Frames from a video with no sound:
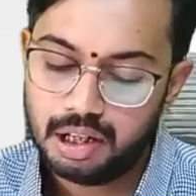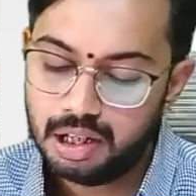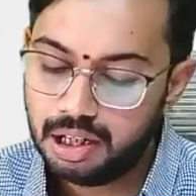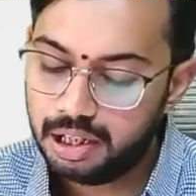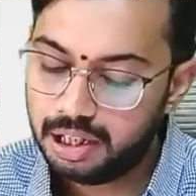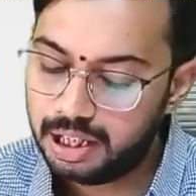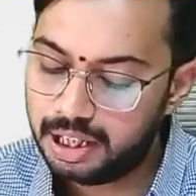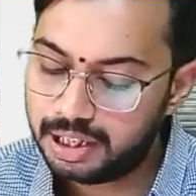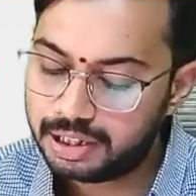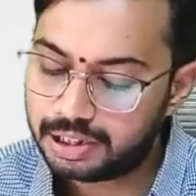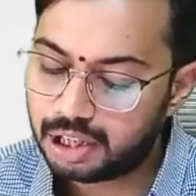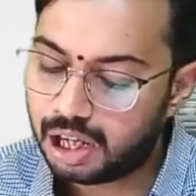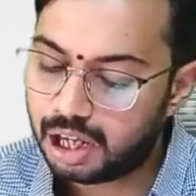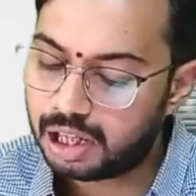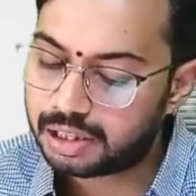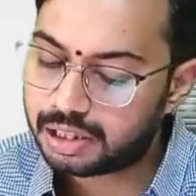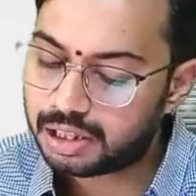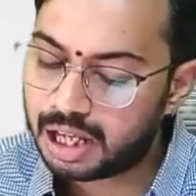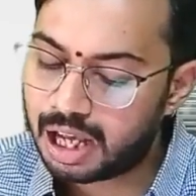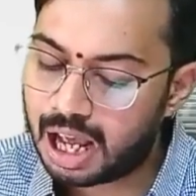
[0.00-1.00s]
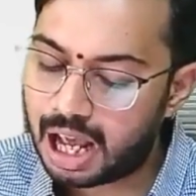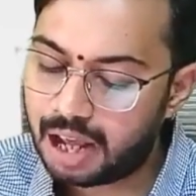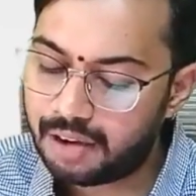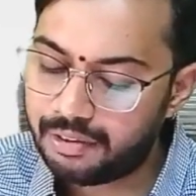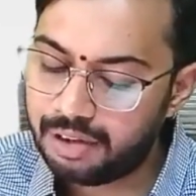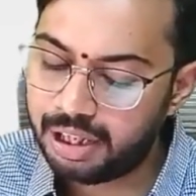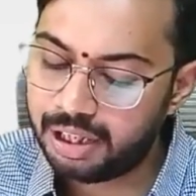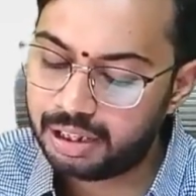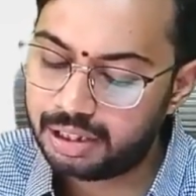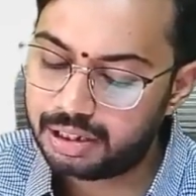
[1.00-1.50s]
He is also
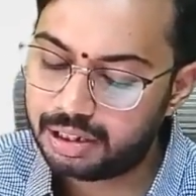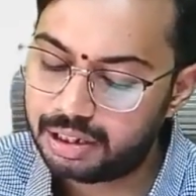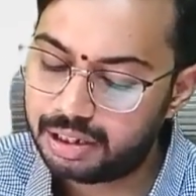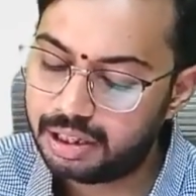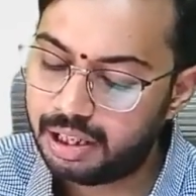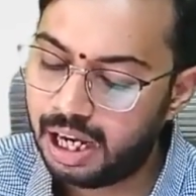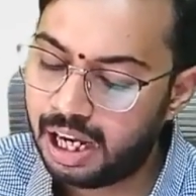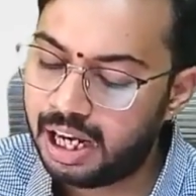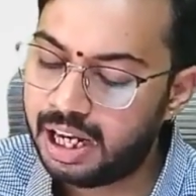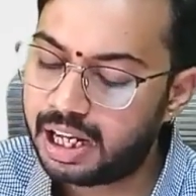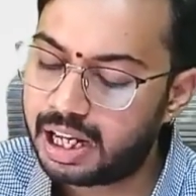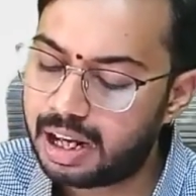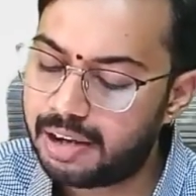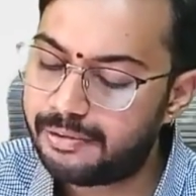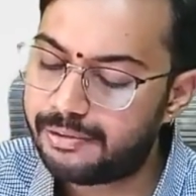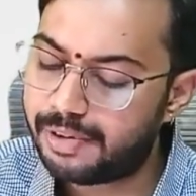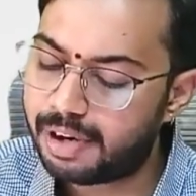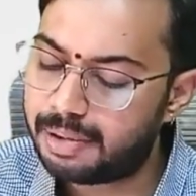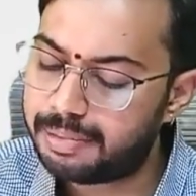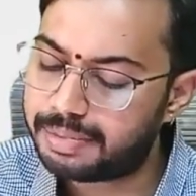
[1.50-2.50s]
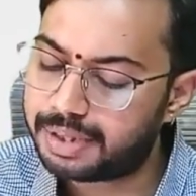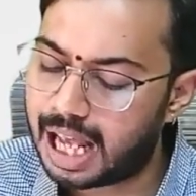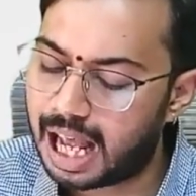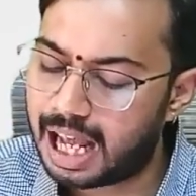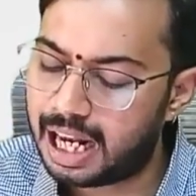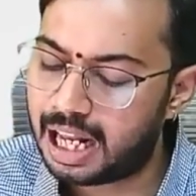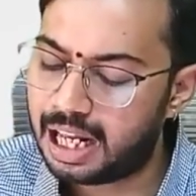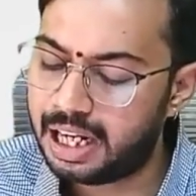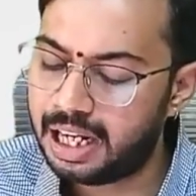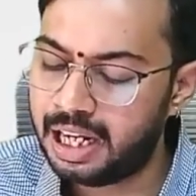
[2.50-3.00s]
having income from
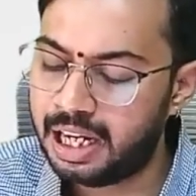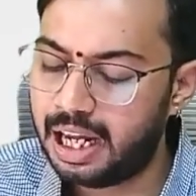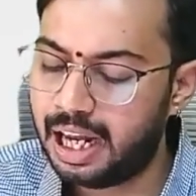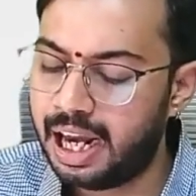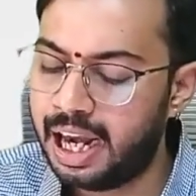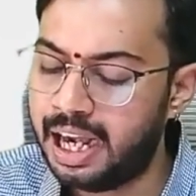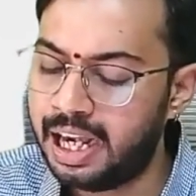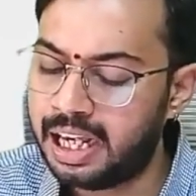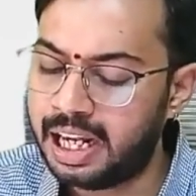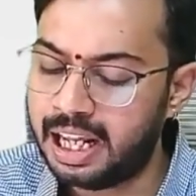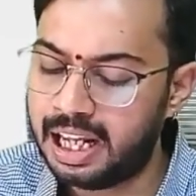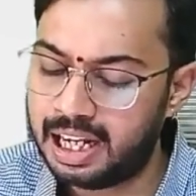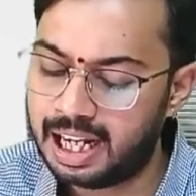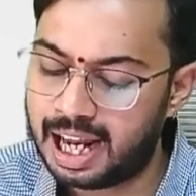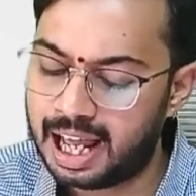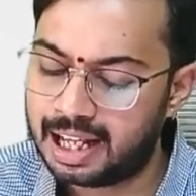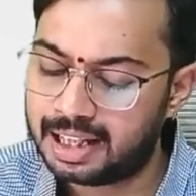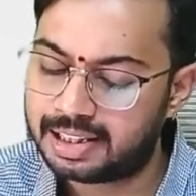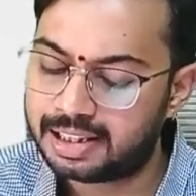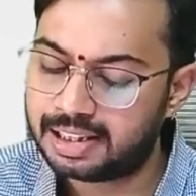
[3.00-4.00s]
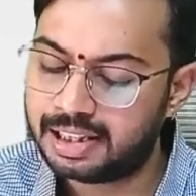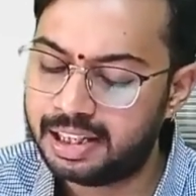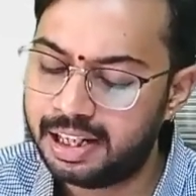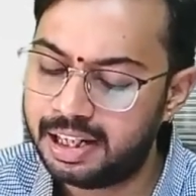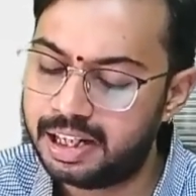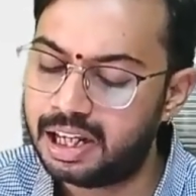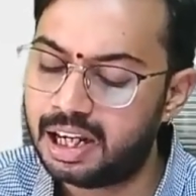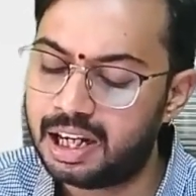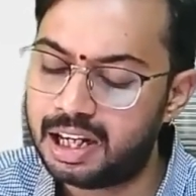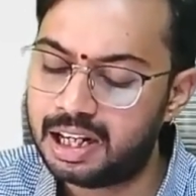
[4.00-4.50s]
salary 18 lakhs. He
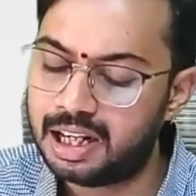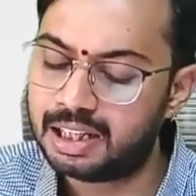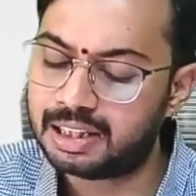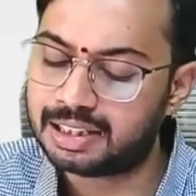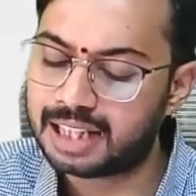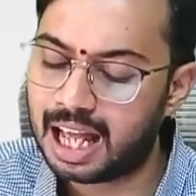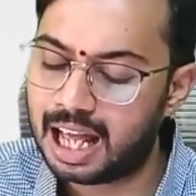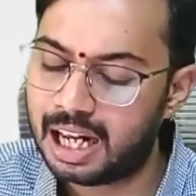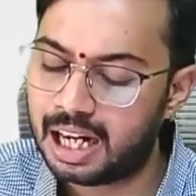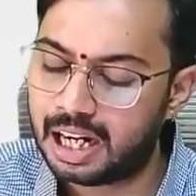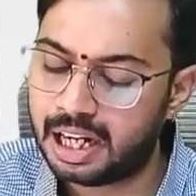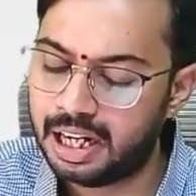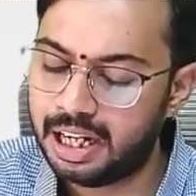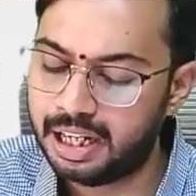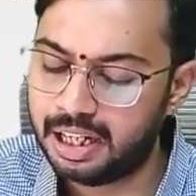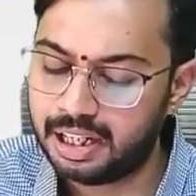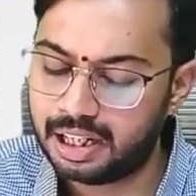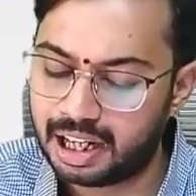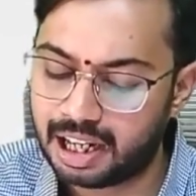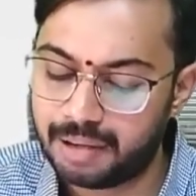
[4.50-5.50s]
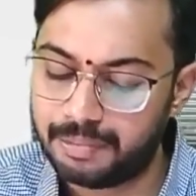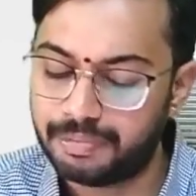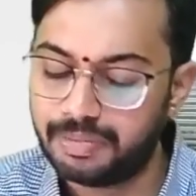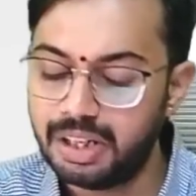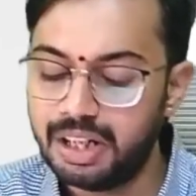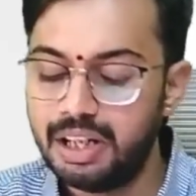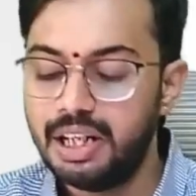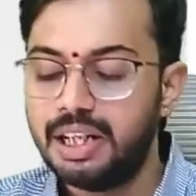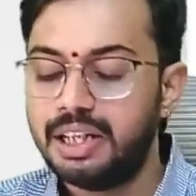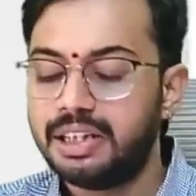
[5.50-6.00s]
earned salary income.
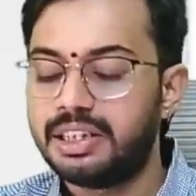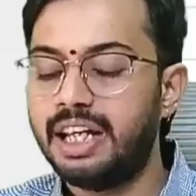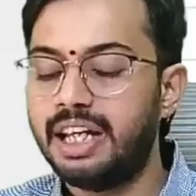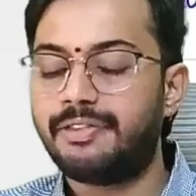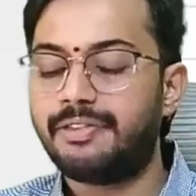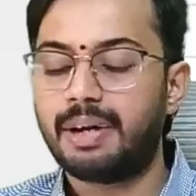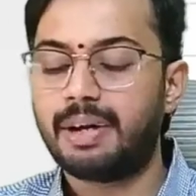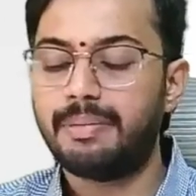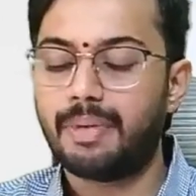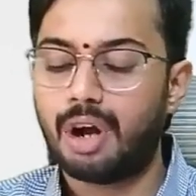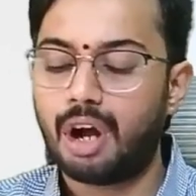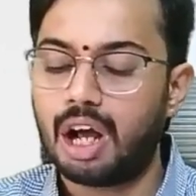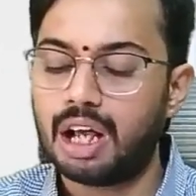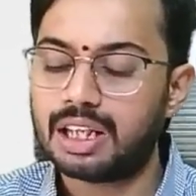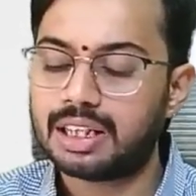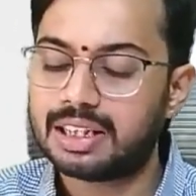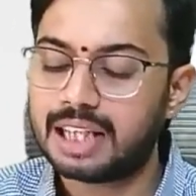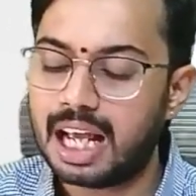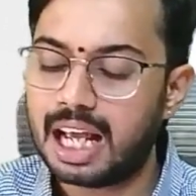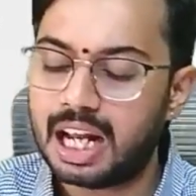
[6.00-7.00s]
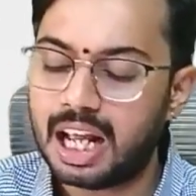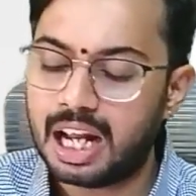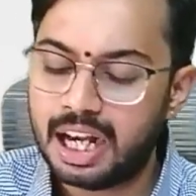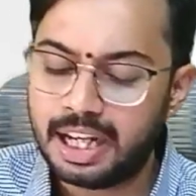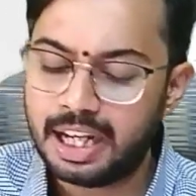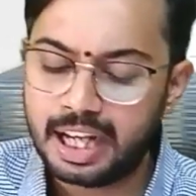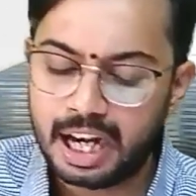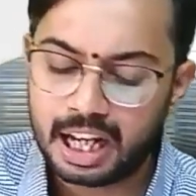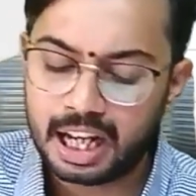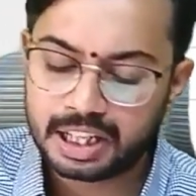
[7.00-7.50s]
See, from gross salary
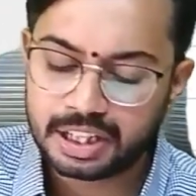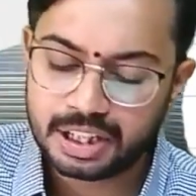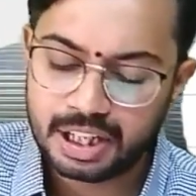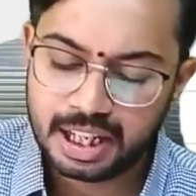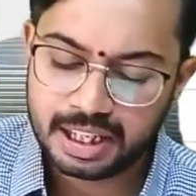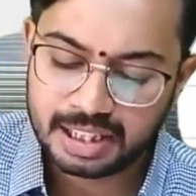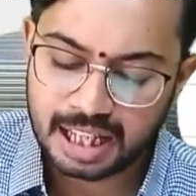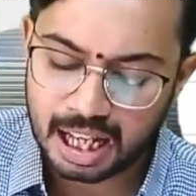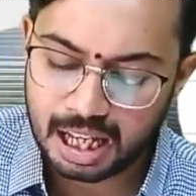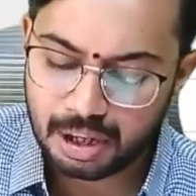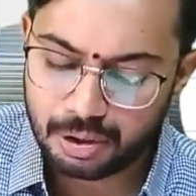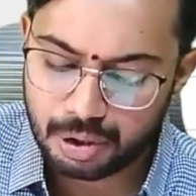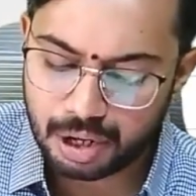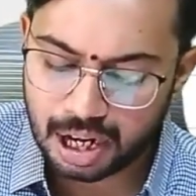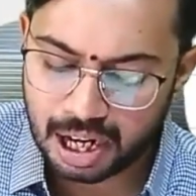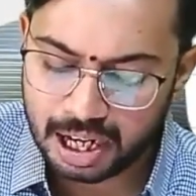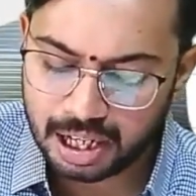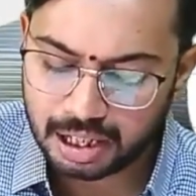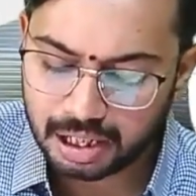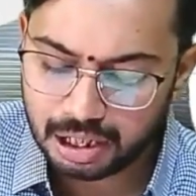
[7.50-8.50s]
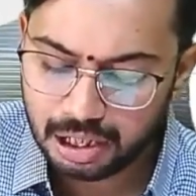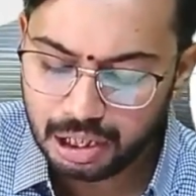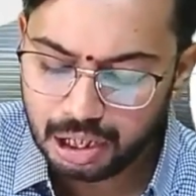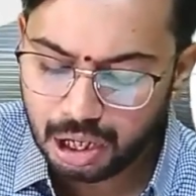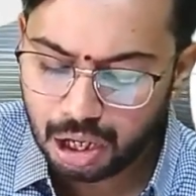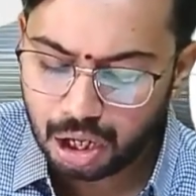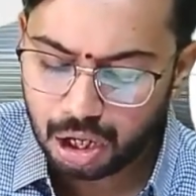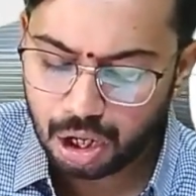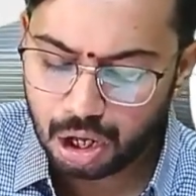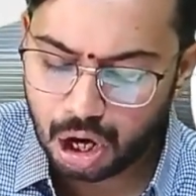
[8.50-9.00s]
deduction is allowed, right?
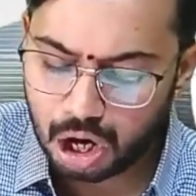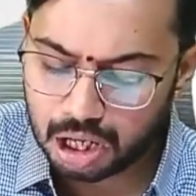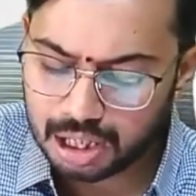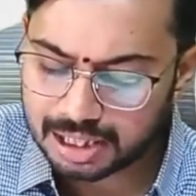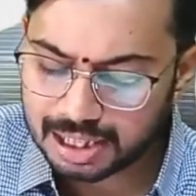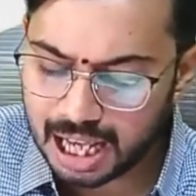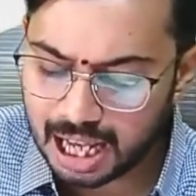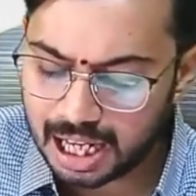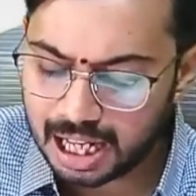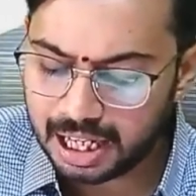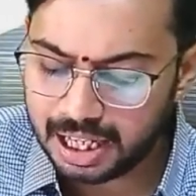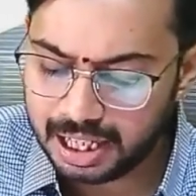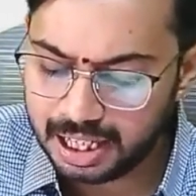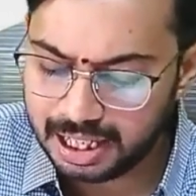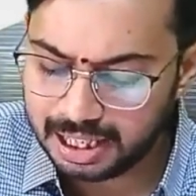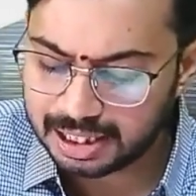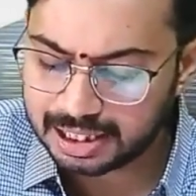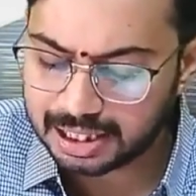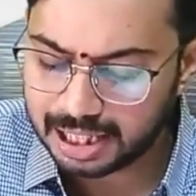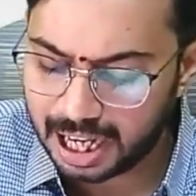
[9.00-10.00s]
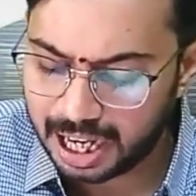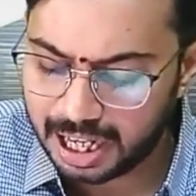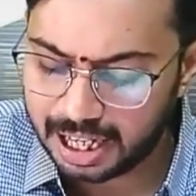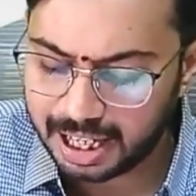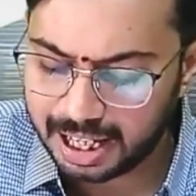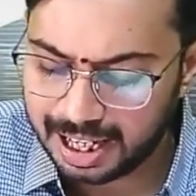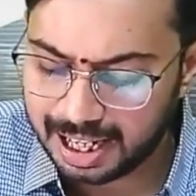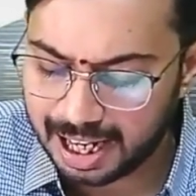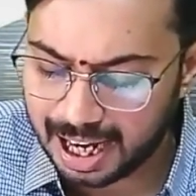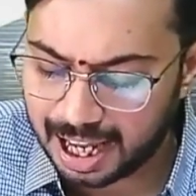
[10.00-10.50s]
Gross salary is
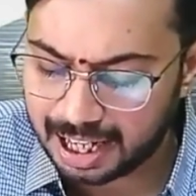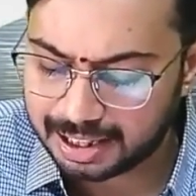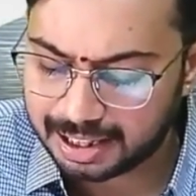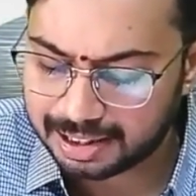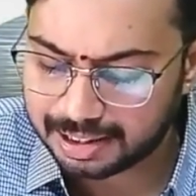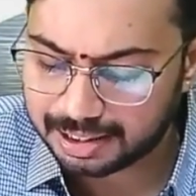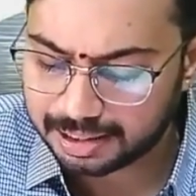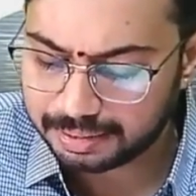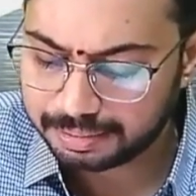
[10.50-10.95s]
18 lakhs.